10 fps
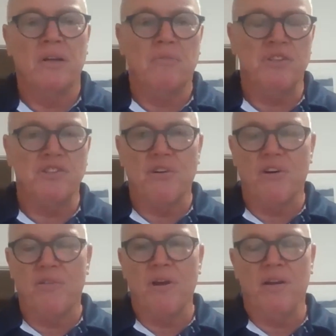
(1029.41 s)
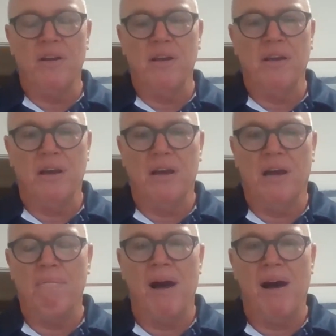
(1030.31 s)
we'd just gone around
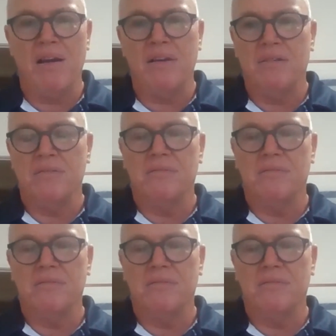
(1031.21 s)
a mark